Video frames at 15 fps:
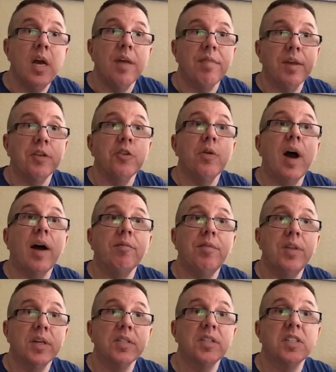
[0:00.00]
then you have
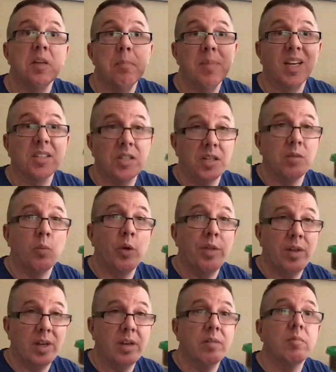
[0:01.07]
this to mix in with
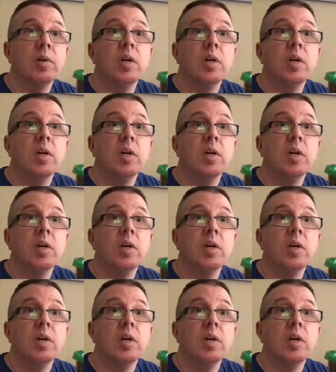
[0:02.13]
it.